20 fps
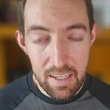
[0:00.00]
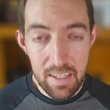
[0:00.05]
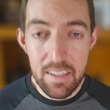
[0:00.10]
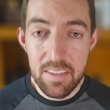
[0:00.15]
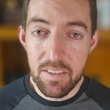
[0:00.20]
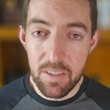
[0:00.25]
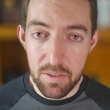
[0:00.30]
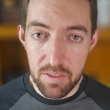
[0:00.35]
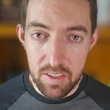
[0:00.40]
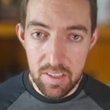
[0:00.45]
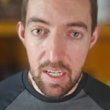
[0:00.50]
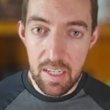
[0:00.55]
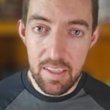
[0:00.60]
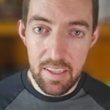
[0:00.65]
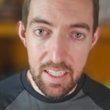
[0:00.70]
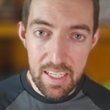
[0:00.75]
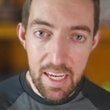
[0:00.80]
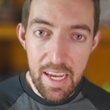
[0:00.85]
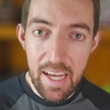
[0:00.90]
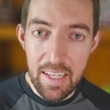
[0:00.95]
So
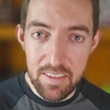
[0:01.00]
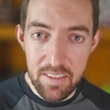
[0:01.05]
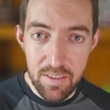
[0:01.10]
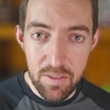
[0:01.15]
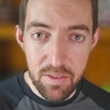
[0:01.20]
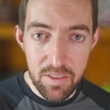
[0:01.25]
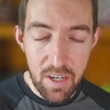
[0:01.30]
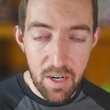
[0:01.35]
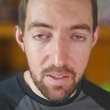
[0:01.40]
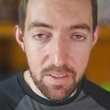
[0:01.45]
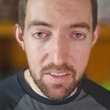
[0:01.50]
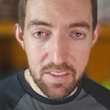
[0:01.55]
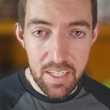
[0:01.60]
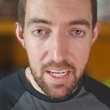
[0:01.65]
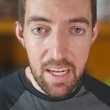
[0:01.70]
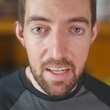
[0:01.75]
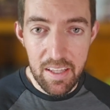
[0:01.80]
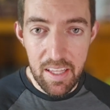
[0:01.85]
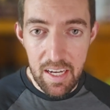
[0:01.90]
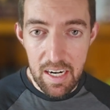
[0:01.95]
suddenly, as you start to
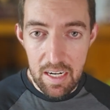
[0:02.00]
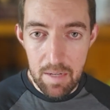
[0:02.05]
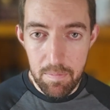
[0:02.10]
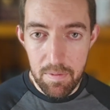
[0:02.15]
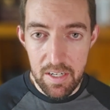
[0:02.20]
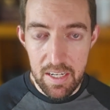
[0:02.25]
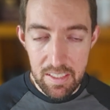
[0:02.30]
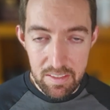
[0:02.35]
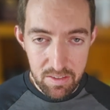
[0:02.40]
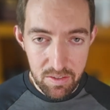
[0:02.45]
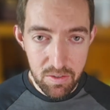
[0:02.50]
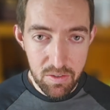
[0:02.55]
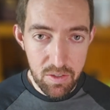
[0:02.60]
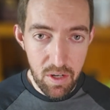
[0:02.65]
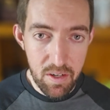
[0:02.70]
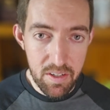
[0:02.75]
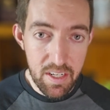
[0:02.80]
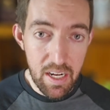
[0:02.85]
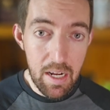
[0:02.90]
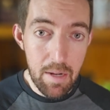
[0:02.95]
scale that up and as you
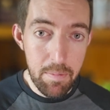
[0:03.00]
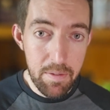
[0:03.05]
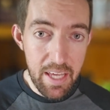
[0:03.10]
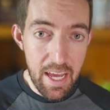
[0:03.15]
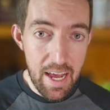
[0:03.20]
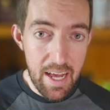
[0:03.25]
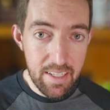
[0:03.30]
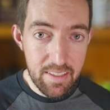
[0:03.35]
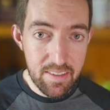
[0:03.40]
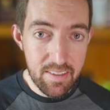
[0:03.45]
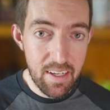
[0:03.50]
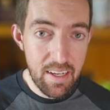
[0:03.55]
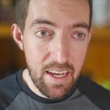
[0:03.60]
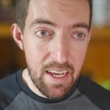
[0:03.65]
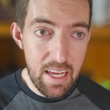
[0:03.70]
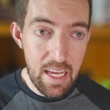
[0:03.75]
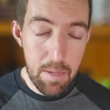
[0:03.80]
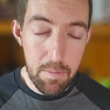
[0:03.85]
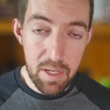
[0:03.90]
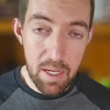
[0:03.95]
start to upcast,
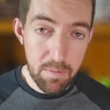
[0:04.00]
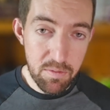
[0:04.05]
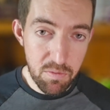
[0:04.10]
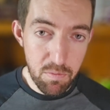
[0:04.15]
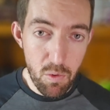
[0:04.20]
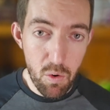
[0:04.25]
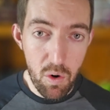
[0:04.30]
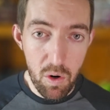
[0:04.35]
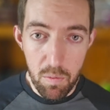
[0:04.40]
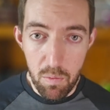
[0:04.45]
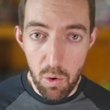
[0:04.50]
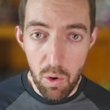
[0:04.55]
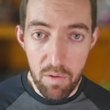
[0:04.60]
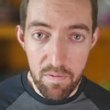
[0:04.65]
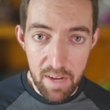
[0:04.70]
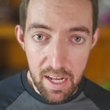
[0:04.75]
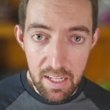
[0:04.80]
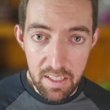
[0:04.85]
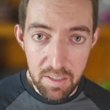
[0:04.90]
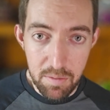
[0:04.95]
it becomes more and more
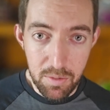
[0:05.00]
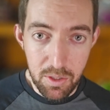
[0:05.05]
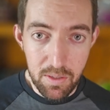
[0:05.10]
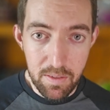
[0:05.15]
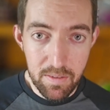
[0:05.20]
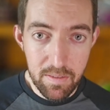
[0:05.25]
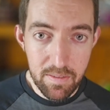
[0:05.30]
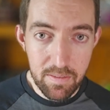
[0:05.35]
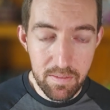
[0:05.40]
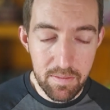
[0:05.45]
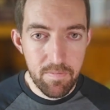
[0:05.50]
valuable.